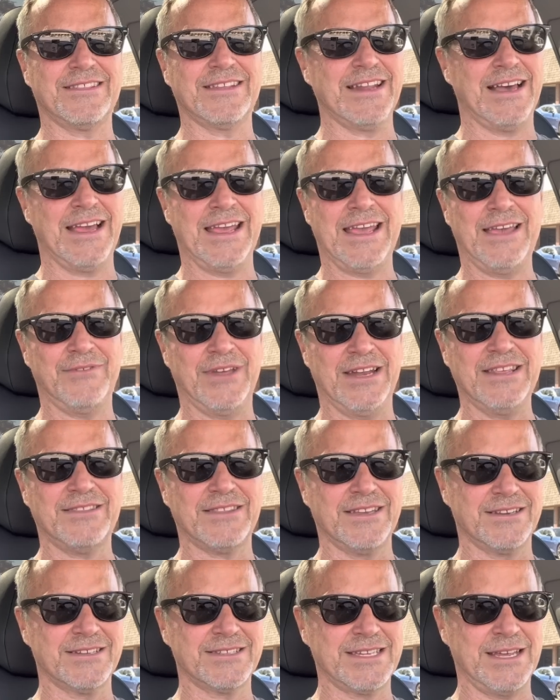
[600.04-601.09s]
that I have
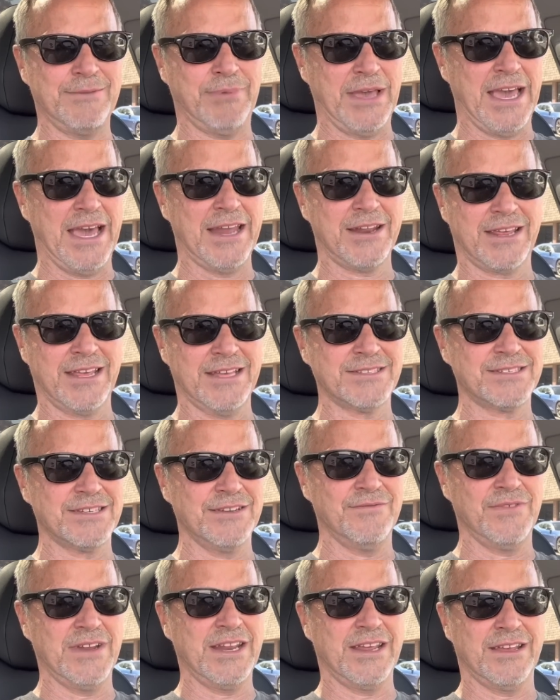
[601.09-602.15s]
anything to say bad against
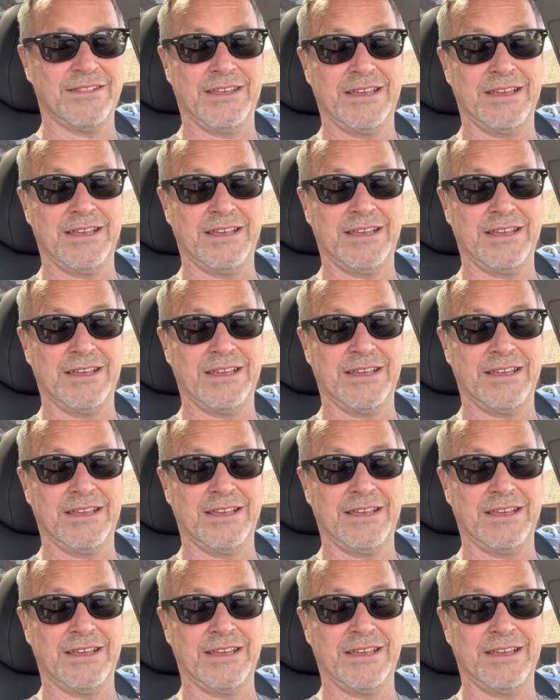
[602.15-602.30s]
NVIDIA.